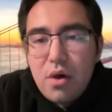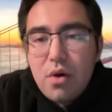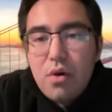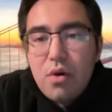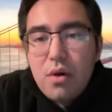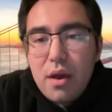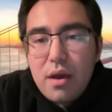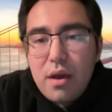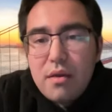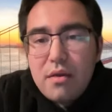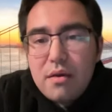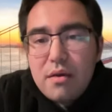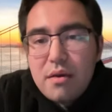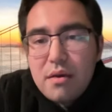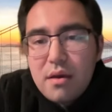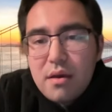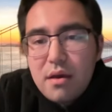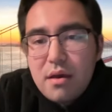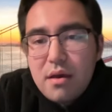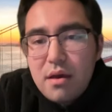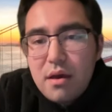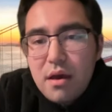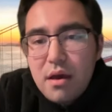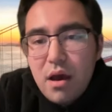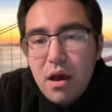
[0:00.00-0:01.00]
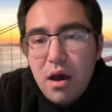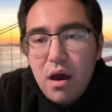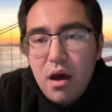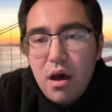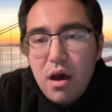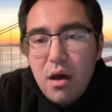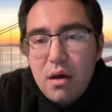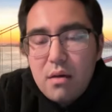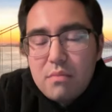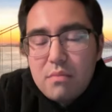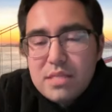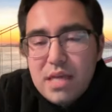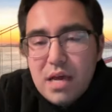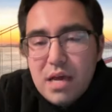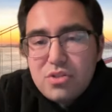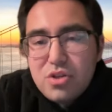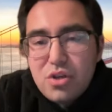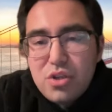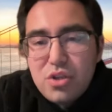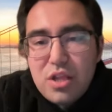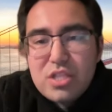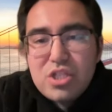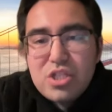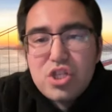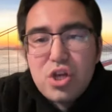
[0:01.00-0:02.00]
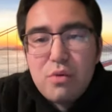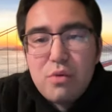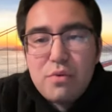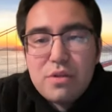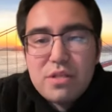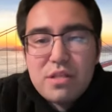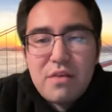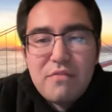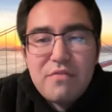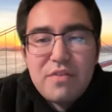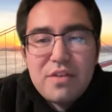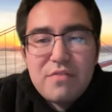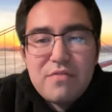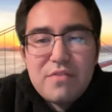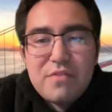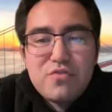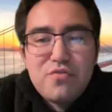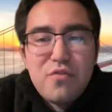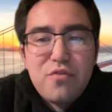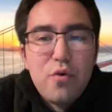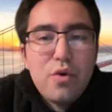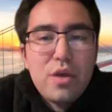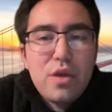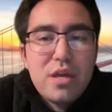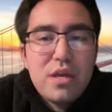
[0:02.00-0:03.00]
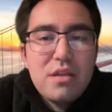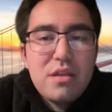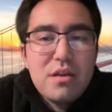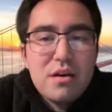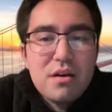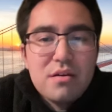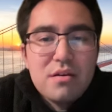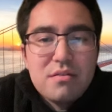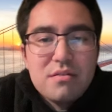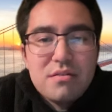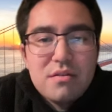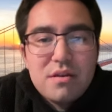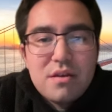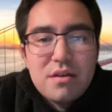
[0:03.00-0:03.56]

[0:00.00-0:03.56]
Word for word: okay um sounds good let's start with davidovich fokina